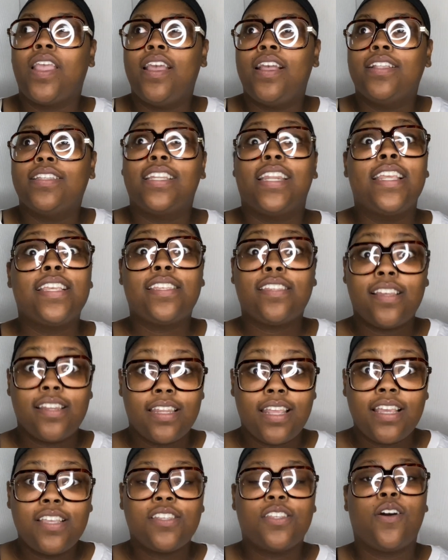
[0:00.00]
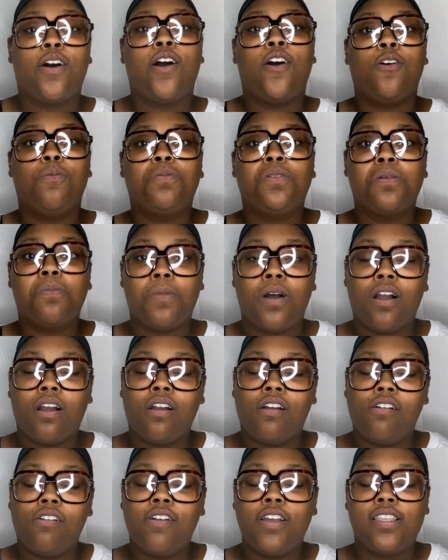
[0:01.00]
Today's Sunday, so I hope
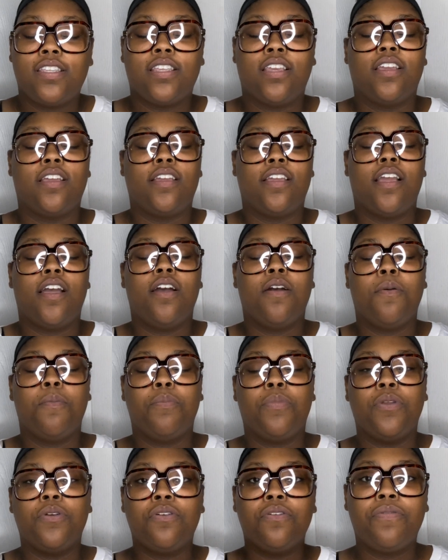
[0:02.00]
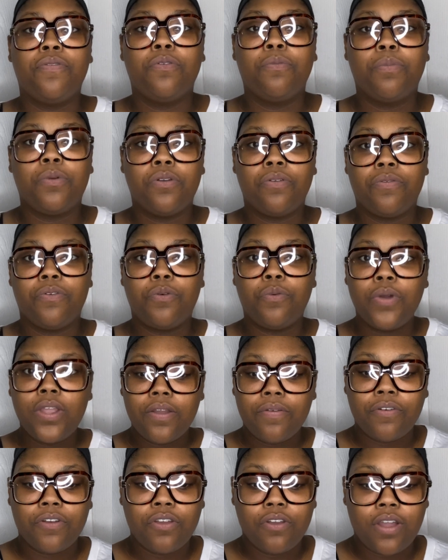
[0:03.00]
tomorrow is a beautiful, beautiful week
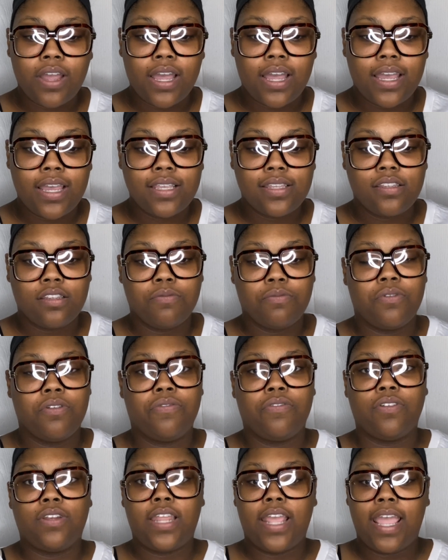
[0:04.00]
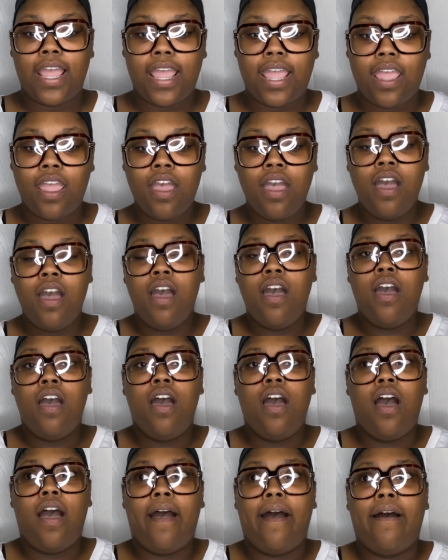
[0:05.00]
for you guys. It's a beautiful day.
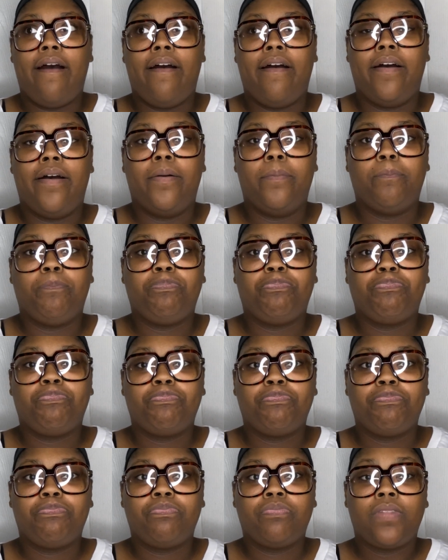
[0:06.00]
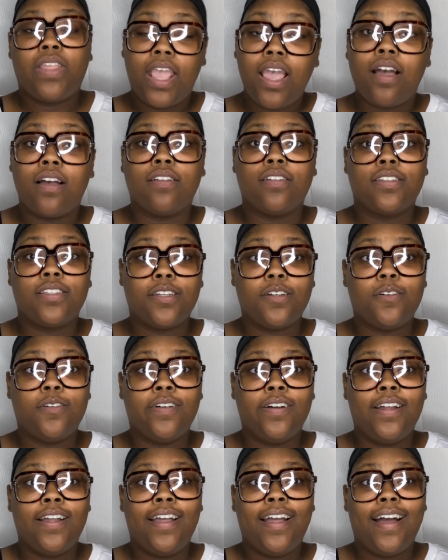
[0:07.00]
Yeah, so
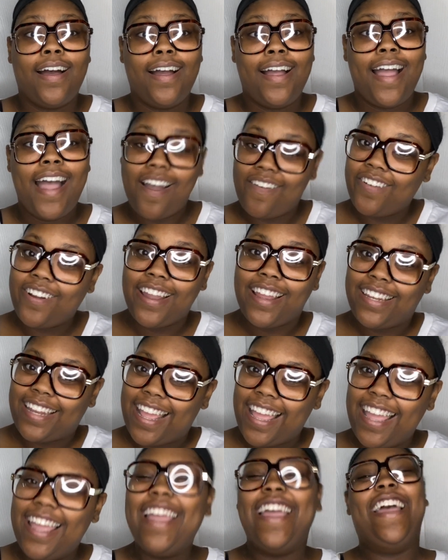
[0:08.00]
have a great day.